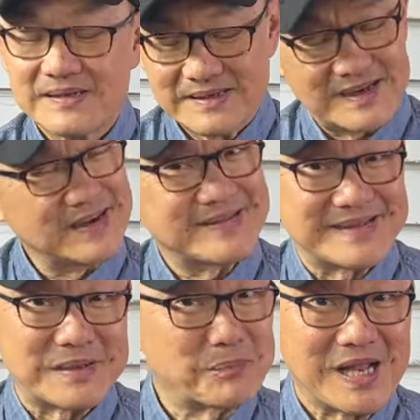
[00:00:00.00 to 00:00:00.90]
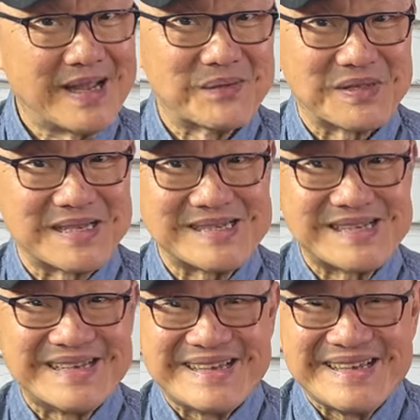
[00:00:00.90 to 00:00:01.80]
I think they're playing with
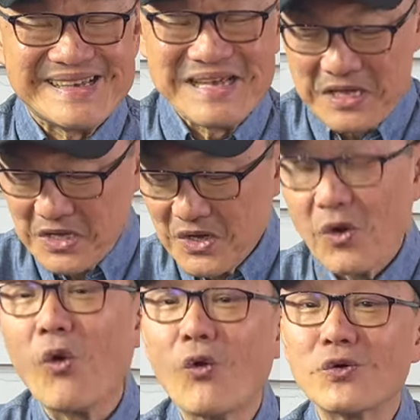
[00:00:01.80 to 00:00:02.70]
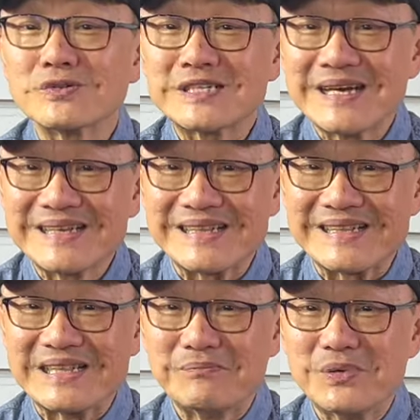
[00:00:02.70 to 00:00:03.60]
us. Or alternately,
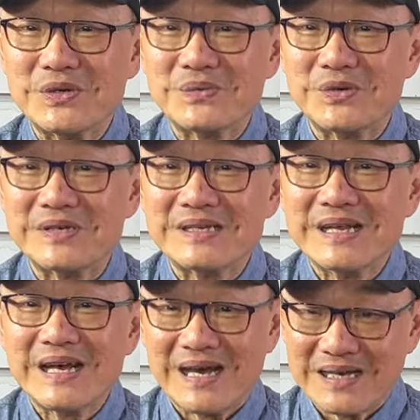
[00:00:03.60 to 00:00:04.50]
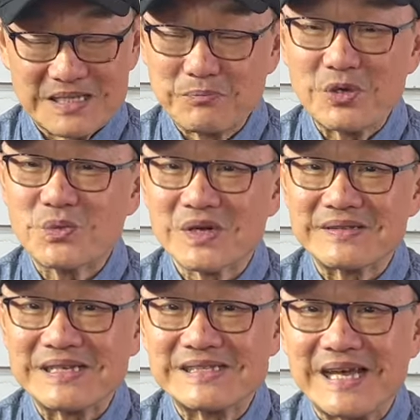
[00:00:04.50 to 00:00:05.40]
the boot wool
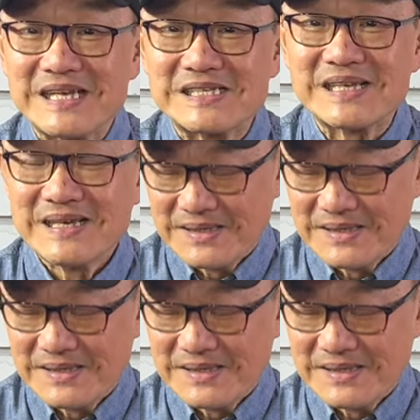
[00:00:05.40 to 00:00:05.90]
these days,